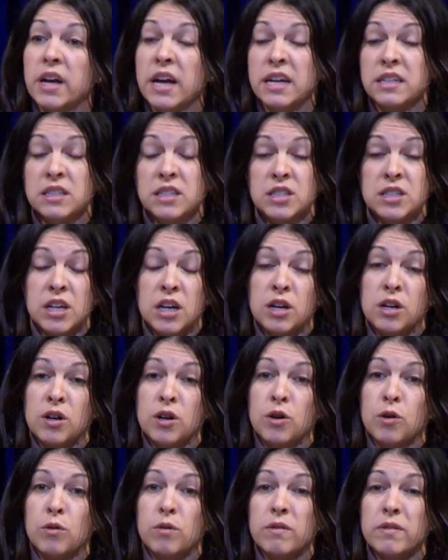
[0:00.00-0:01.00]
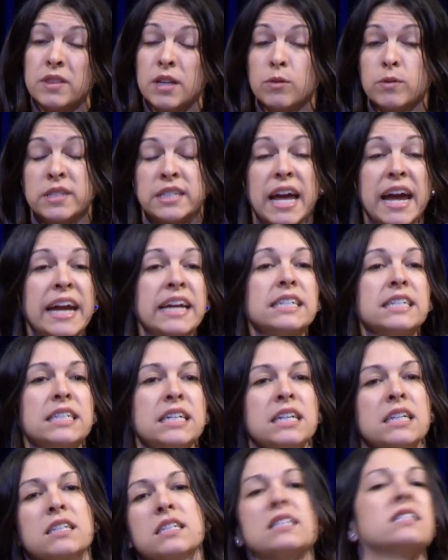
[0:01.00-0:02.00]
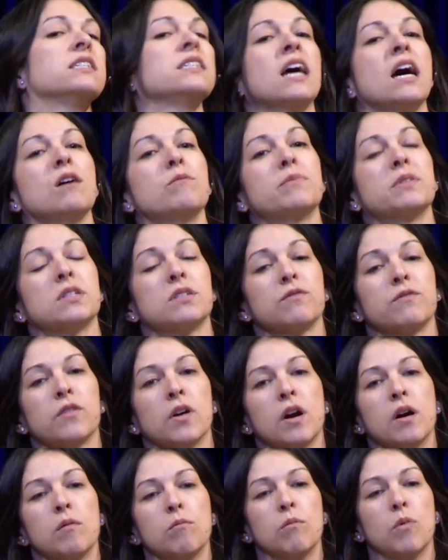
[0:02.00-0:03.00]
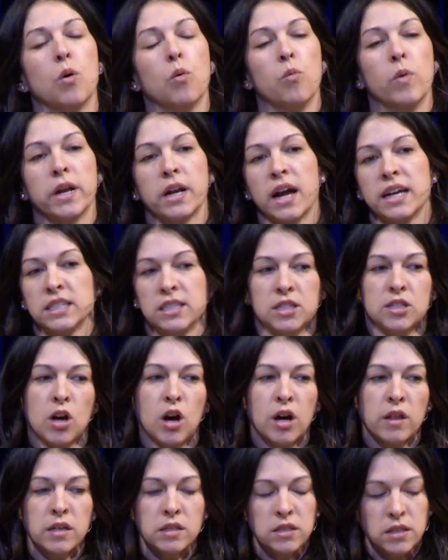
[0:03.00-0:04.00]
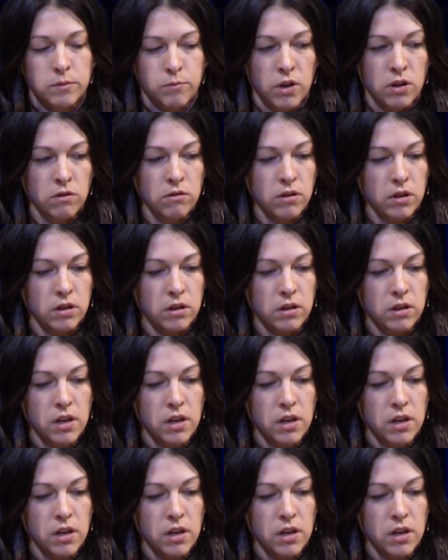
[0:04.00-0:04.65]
And so there was 18 steps from when I saw the smoke